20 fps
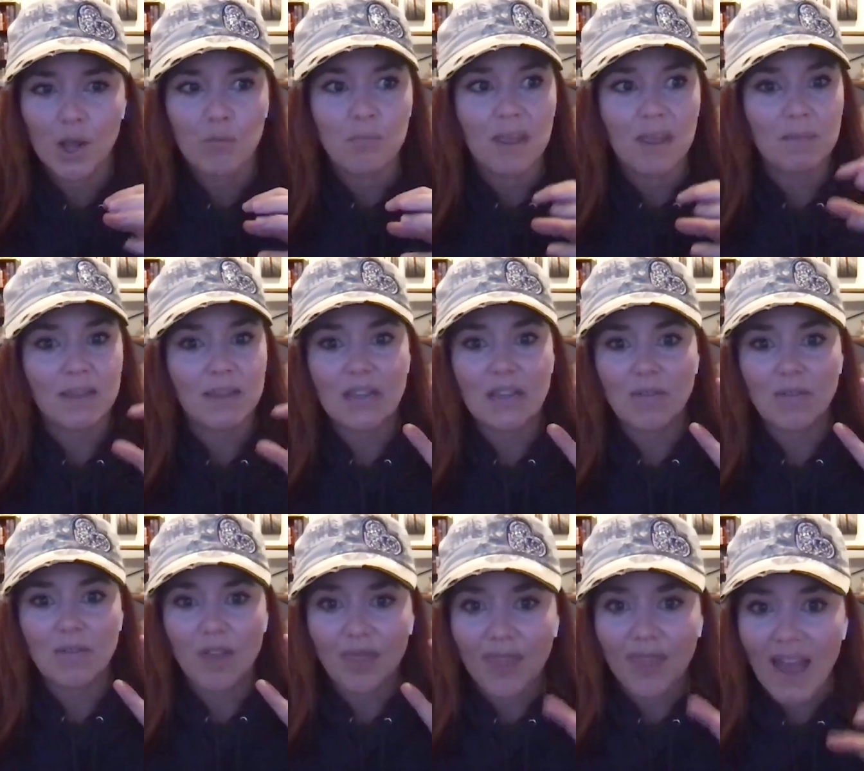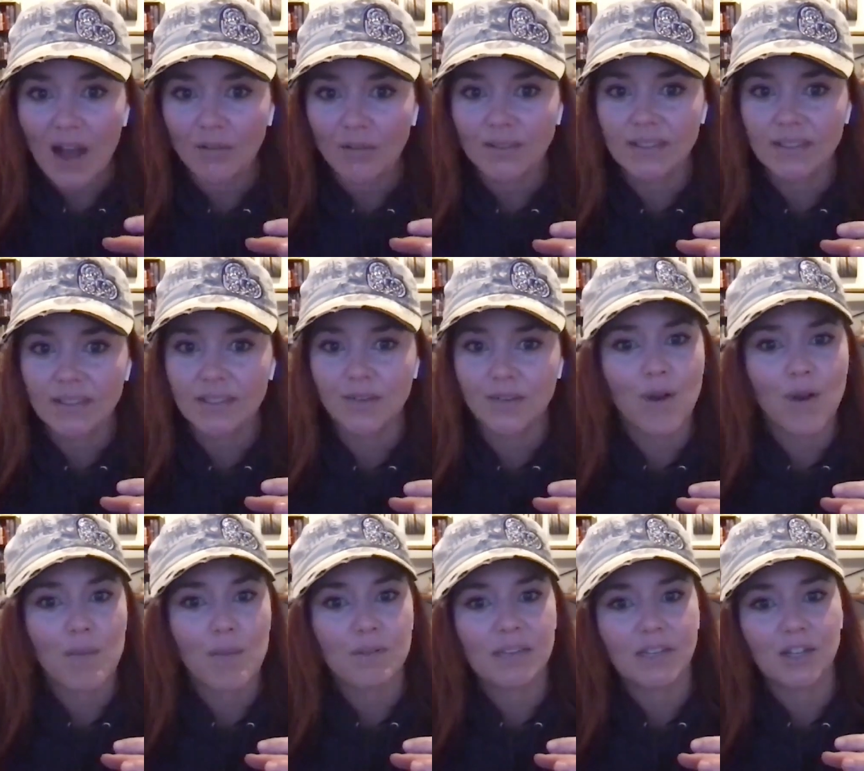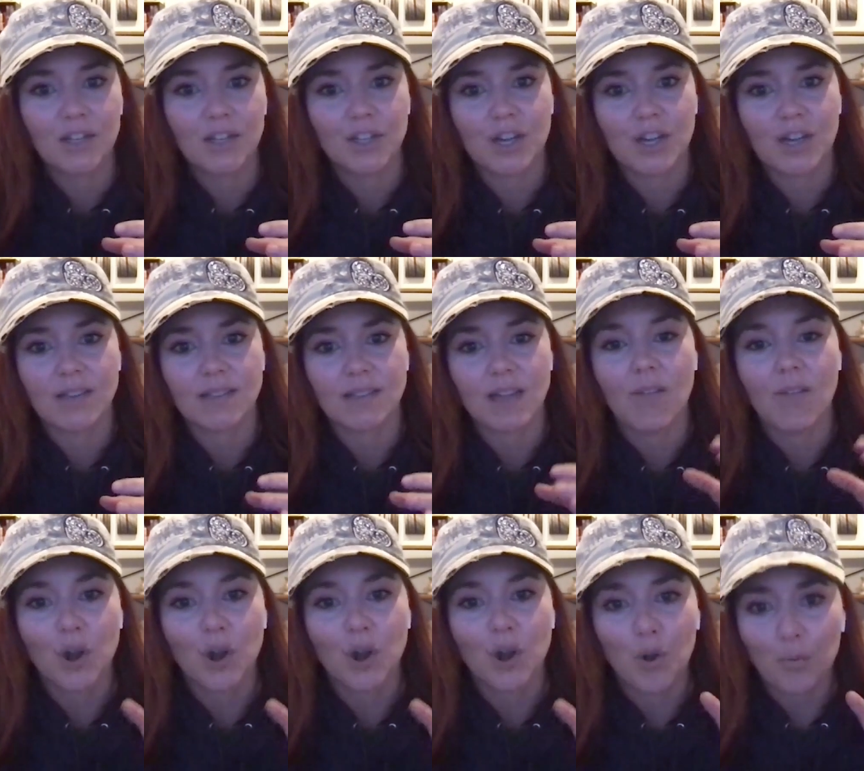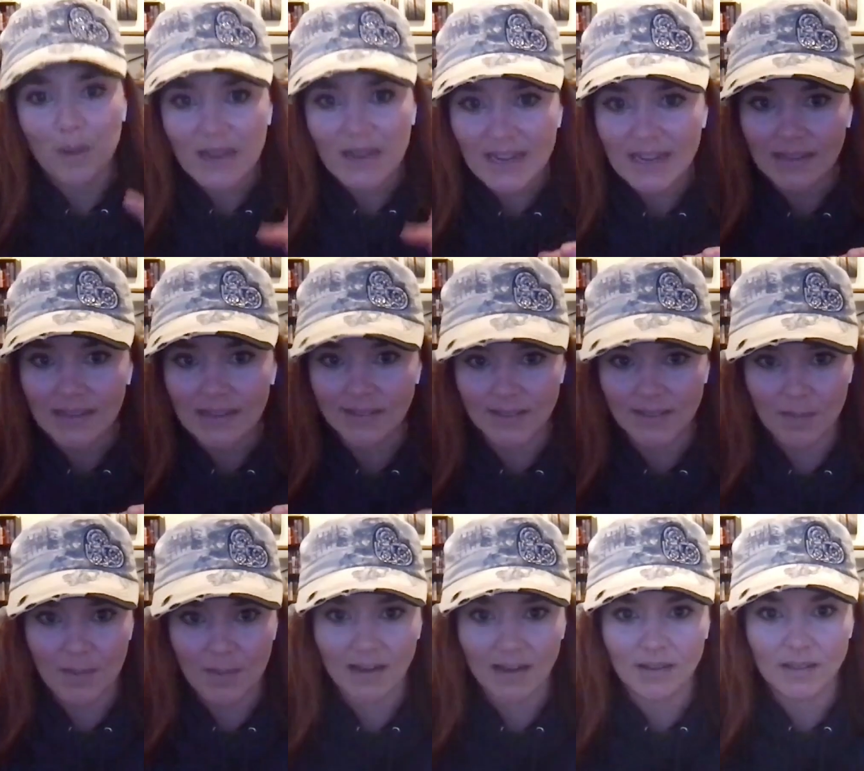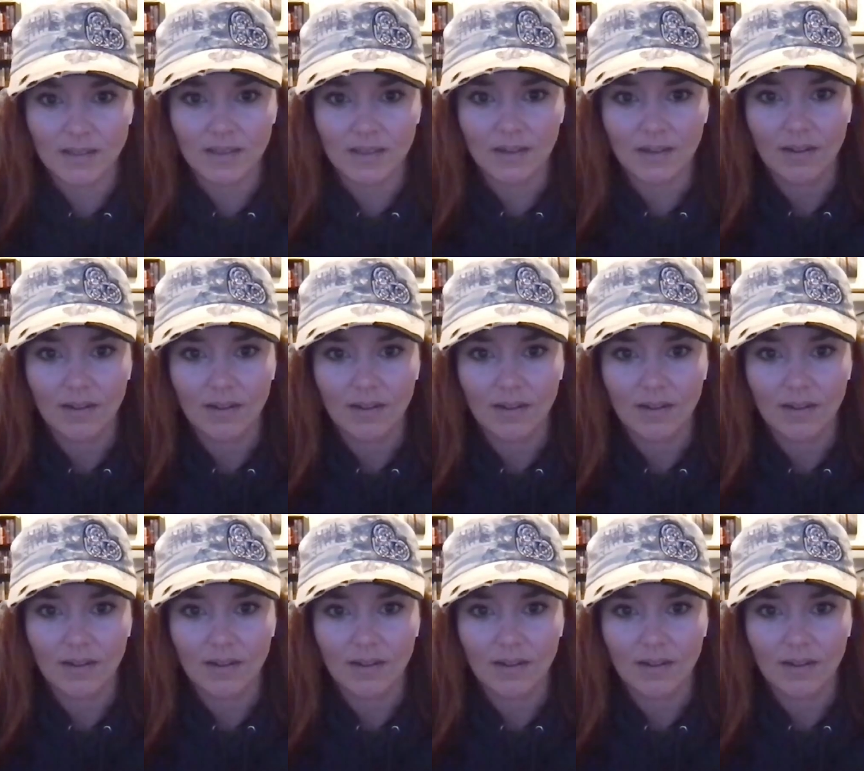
maybe even thousands of repetitions of an obedience command.